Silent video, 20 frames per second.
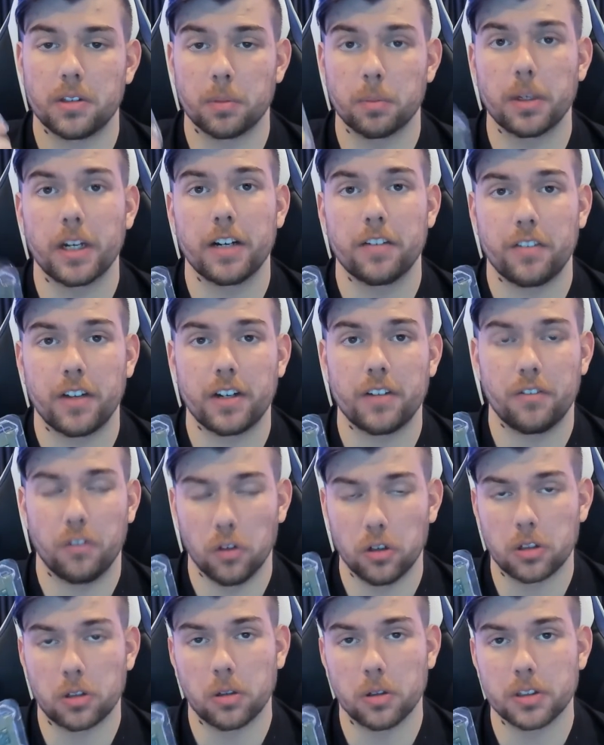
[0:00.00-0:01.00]
You can probably find a
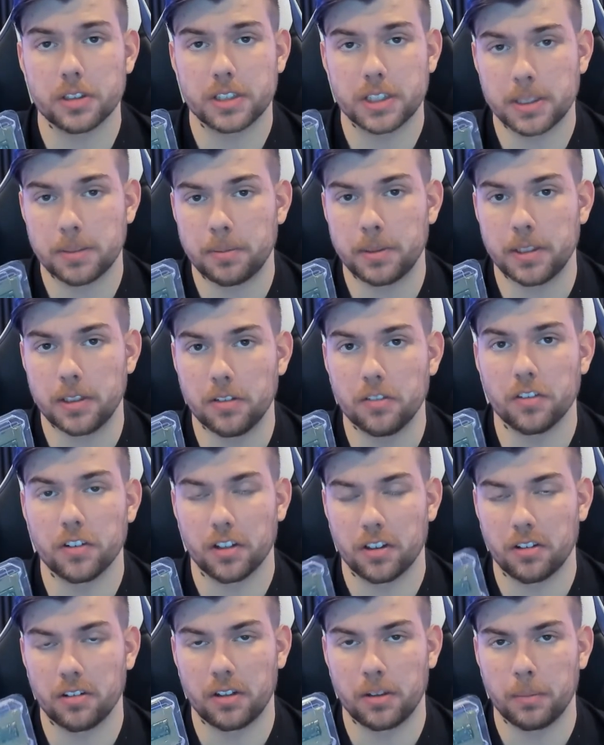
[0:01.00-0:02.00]
4-core CPU
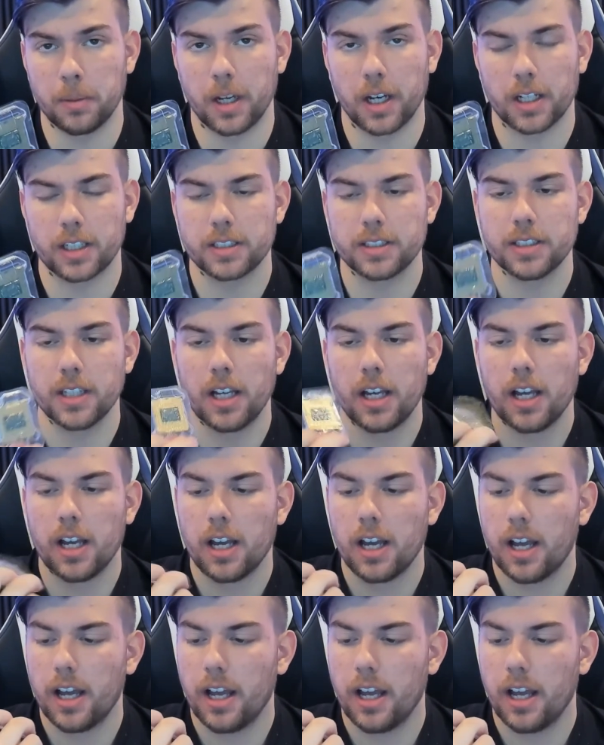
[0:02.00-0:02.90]
for $30.